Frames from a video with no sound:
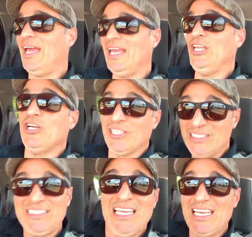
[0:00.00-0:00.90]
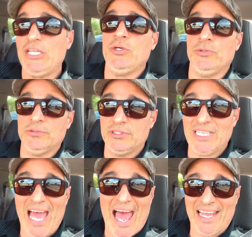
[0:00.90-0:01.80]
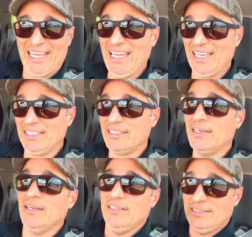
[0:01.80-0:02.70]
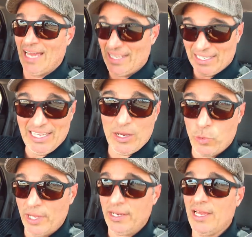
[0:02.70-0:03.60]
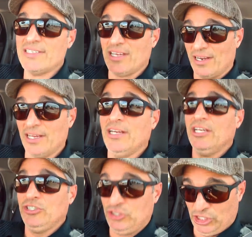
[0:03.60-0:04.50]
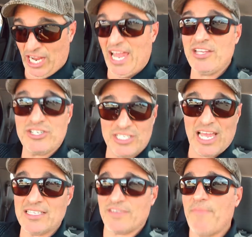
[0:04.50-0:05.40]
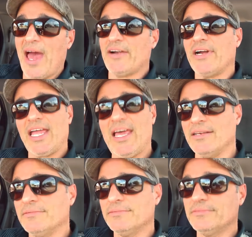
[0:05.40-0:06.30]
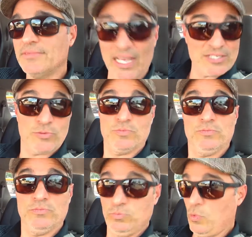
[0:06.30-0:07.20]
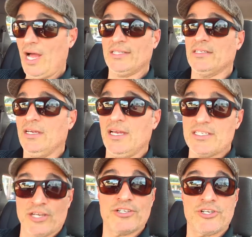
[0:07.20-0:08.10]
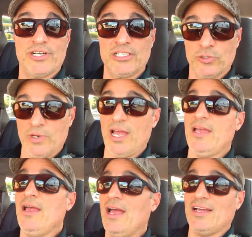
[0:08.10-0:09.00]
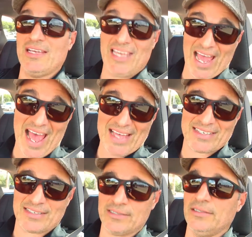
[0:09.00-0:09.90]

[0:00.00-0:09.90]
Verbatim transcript: and you continue to add heat, that liquid is going to change states of matter again. Guess what? It's going to turn into a gas